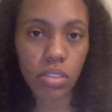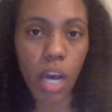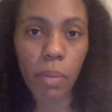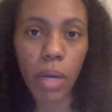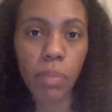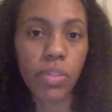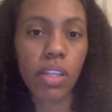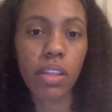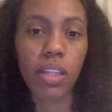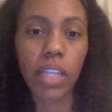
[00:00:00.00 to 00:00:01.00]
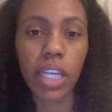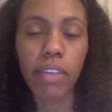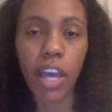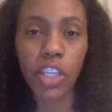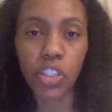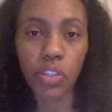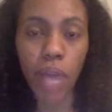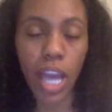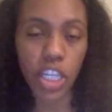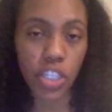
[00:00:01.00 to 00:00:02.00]
come up to the link that you
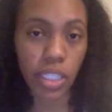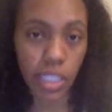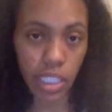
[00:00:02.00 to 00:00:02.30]
actually